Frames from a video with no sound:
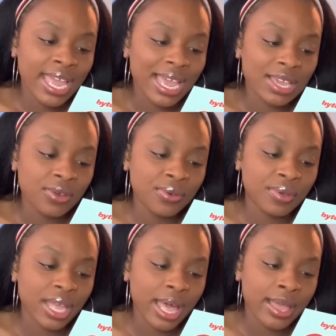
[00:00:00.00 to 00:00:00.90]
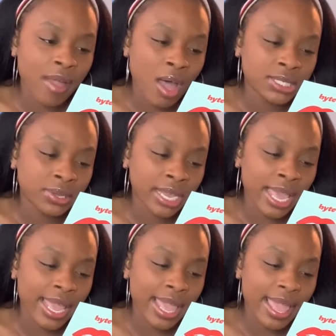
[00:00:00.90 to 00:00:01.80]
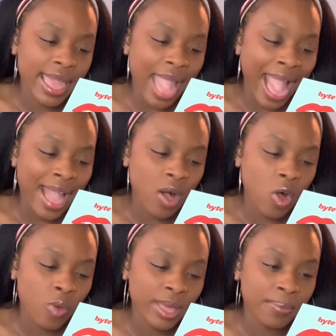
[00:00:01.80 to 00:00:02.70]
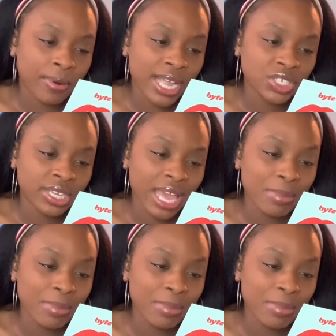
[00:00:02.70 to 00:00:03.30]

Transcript: and you uh, also get an at-home impression kit.